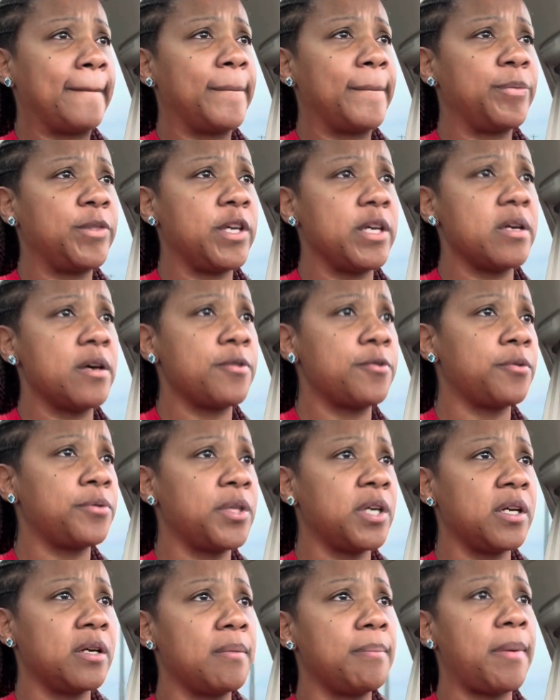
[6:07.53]
The other
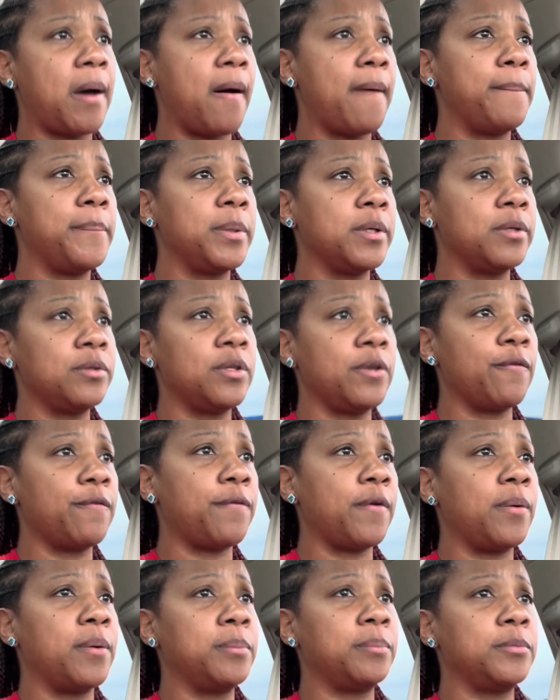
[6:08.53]
thing about building
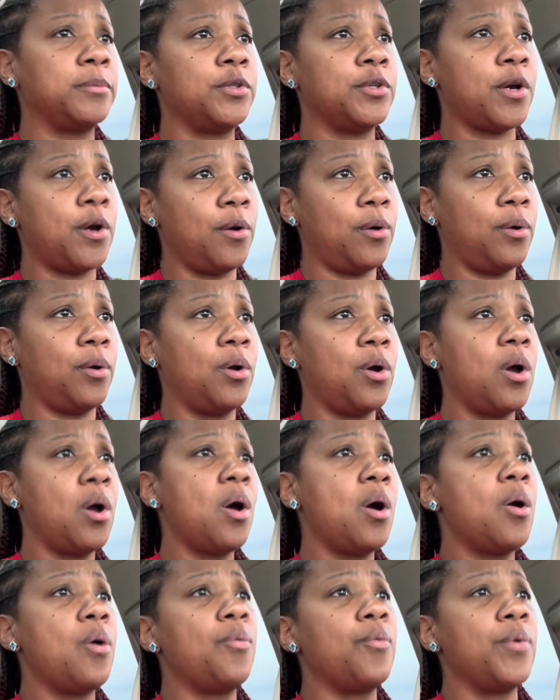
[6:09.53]
from dirt,
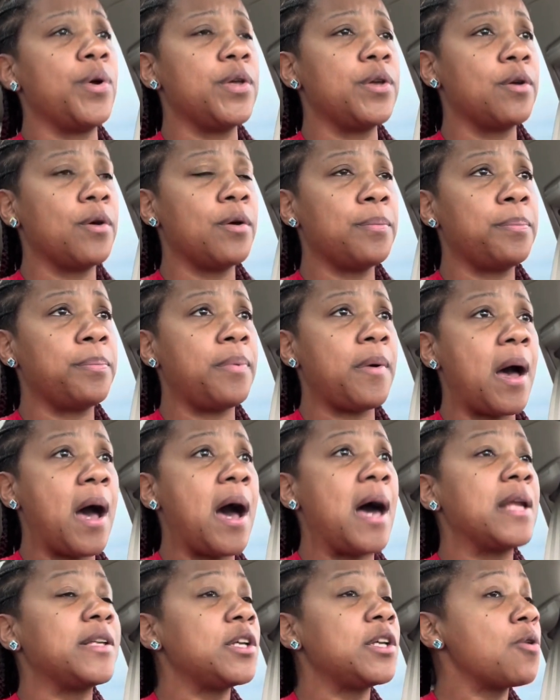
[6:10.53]

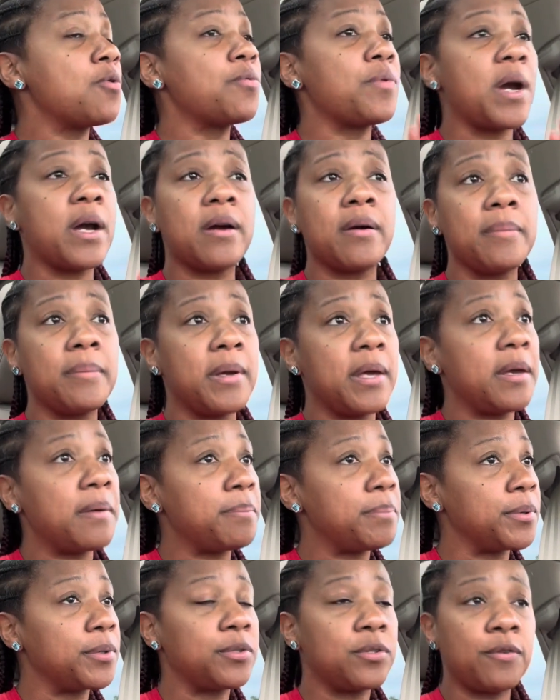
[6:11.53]
I don't
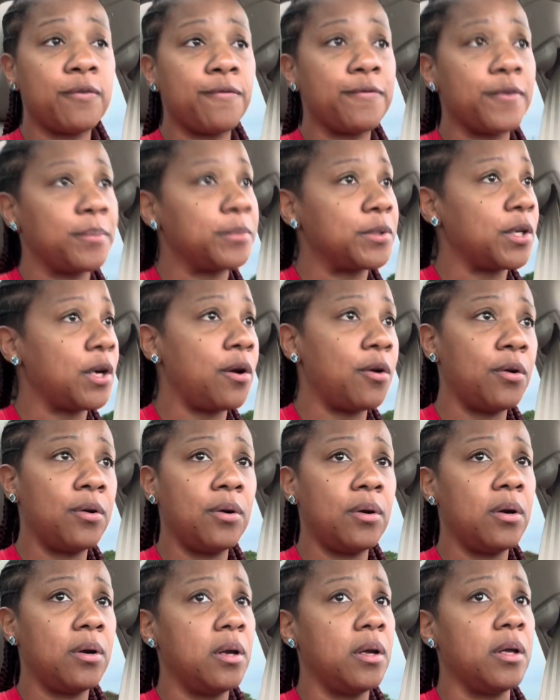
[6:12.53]
recommend building from dirt
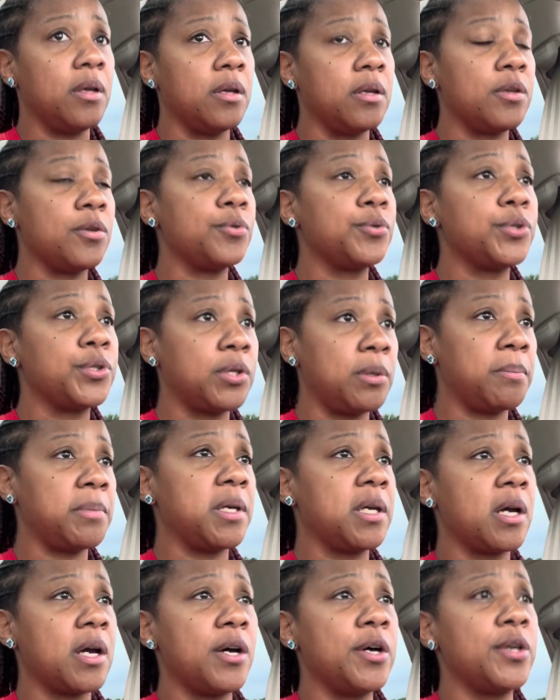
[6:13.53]
in Houston,
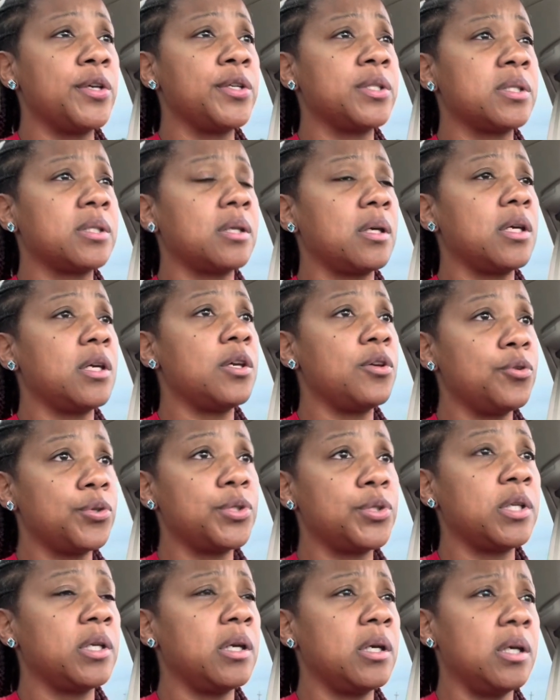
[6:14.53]
because
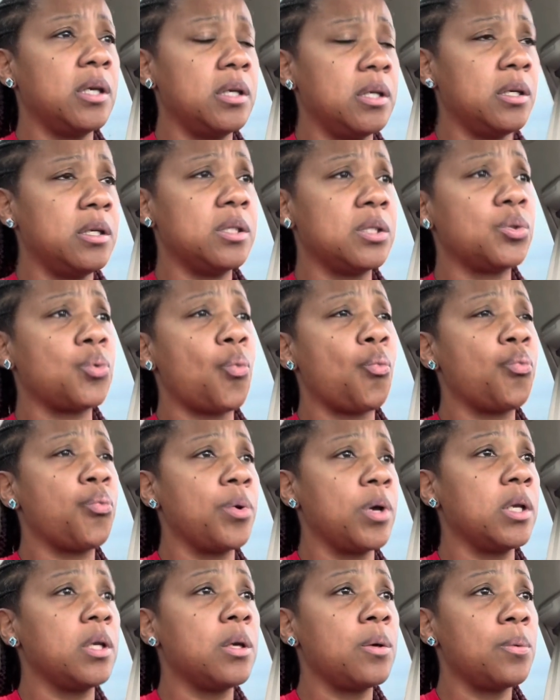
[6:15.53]
Houston is
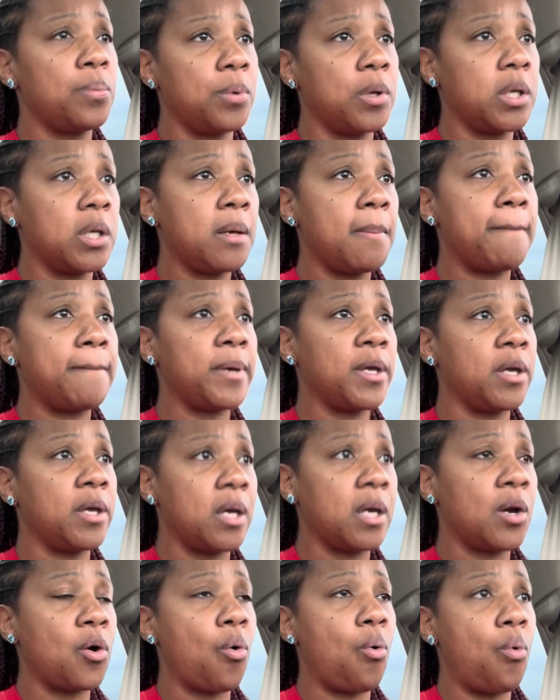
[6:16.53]
really, really
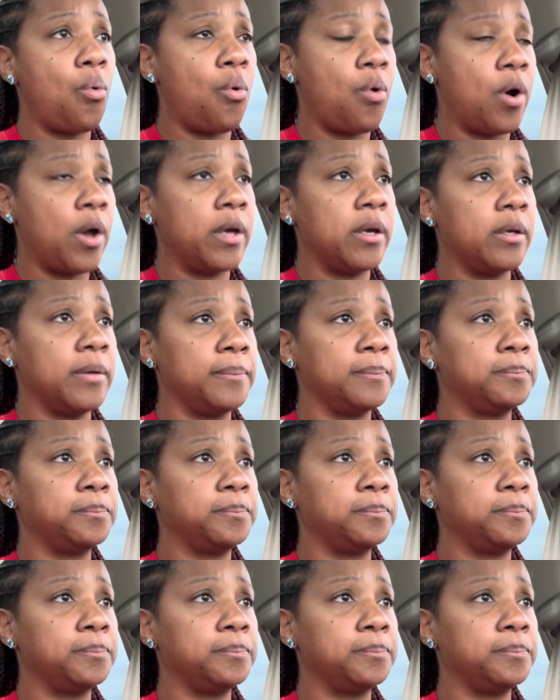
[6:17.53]
big on